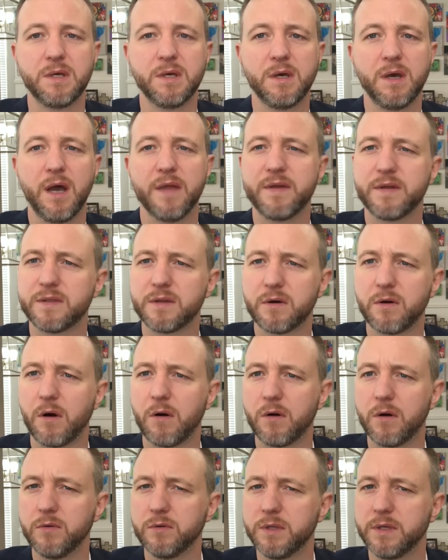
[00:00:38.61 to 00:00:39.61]
I think there
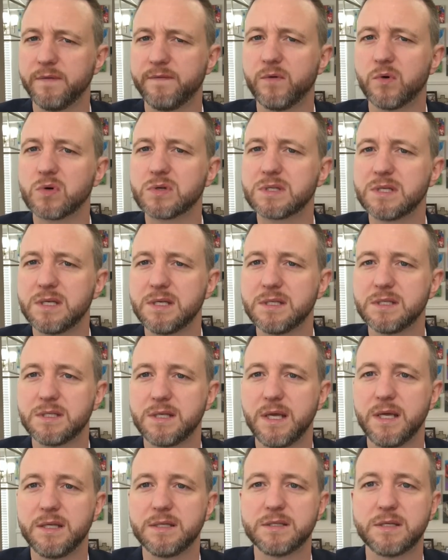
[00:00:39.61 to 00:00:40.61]
are only 14
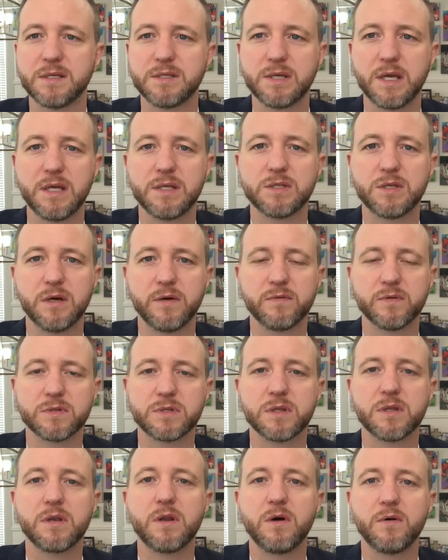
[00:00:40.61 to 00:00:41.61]
states that changed over
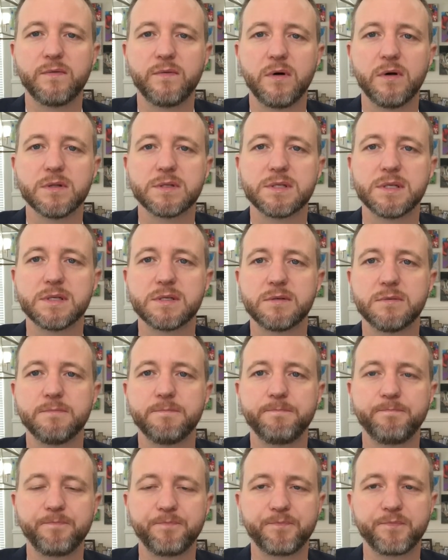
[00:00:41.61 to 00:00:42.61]
to the no-fault system.